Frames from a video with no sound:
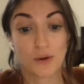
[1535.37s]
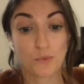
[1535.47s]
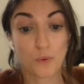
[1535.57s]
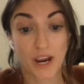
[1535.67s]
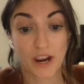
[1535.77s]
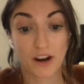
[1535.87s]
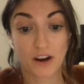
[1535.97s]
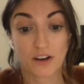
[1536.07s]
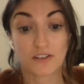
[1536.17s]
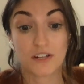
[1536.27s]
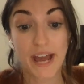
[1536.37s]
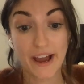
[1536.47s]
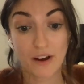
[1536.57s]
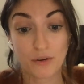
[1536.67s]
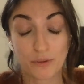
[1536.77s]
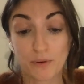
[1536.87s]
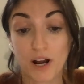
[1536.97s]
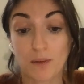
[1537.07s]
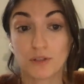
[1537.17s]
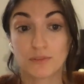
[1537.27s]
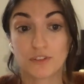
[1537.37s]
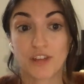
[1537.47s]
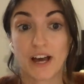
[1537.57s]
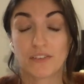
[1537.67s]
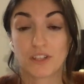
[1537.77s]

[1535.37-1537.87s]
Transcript: where now the problem is that